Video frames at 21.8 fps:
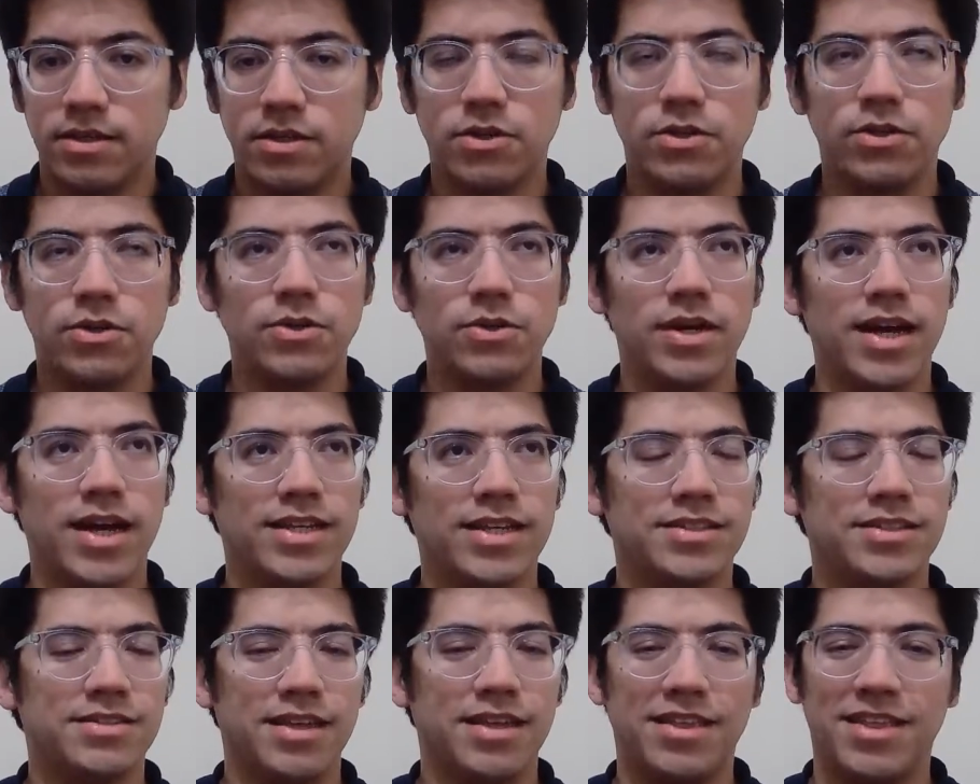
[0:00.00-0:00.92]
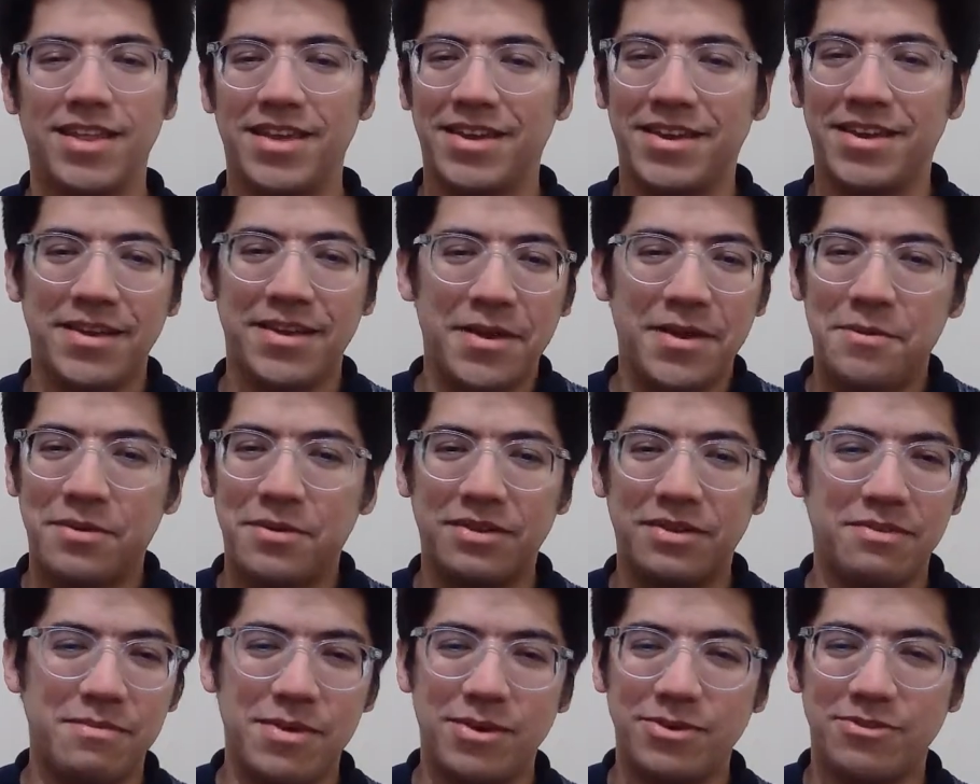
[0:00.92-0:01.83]
who has, I think, one of
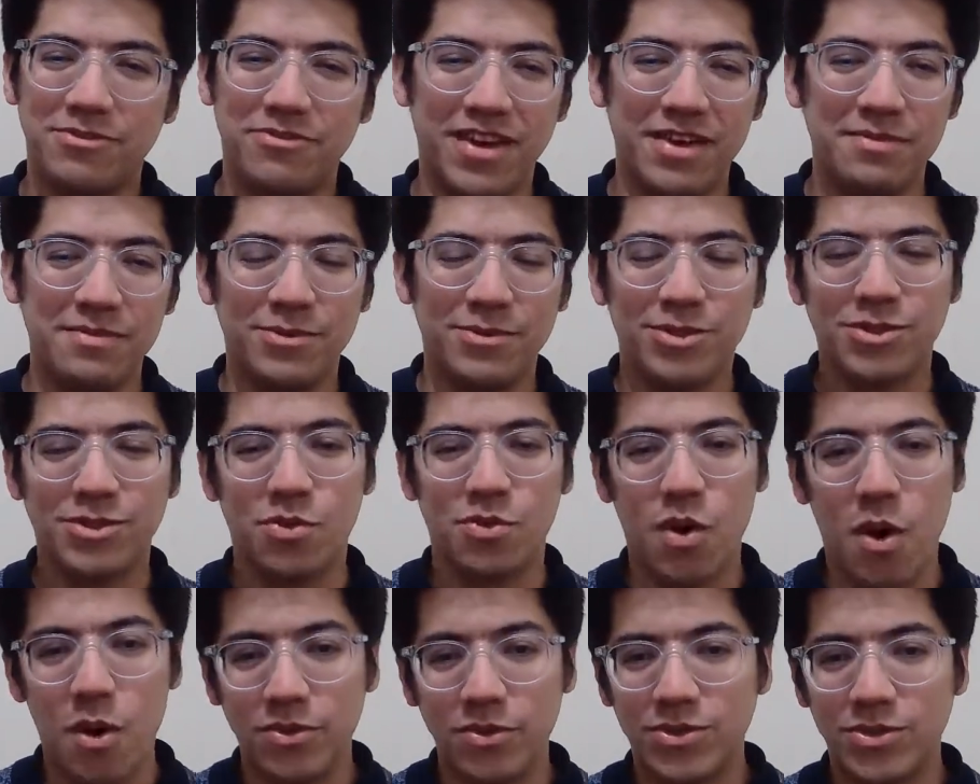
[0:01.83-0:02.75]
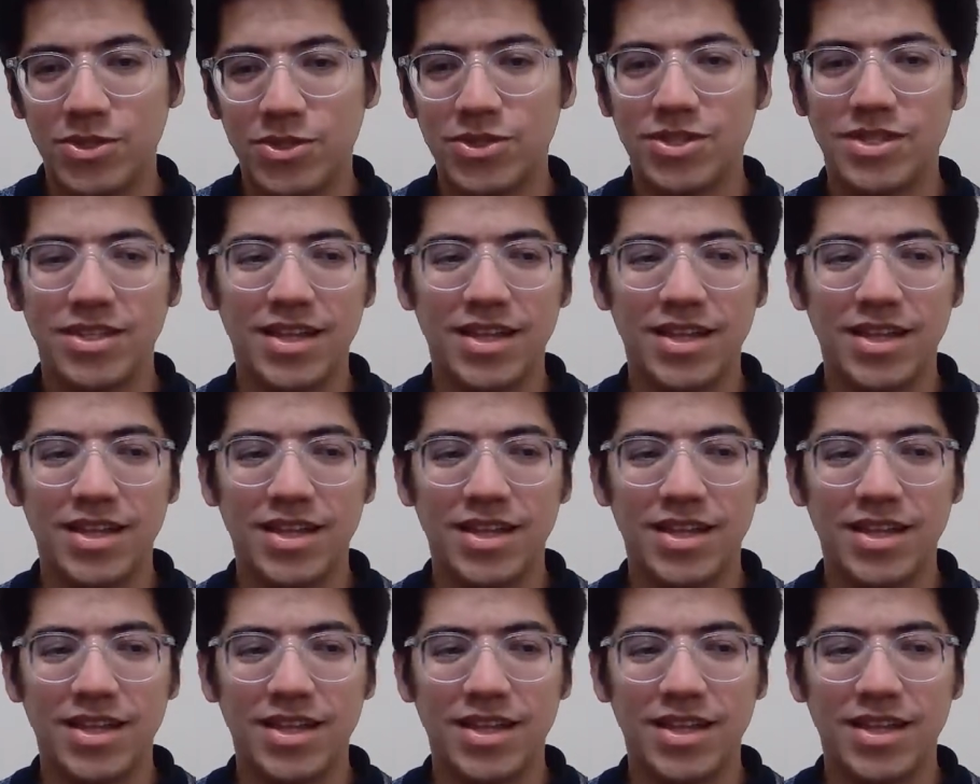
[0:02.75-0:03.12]
the most famous quotes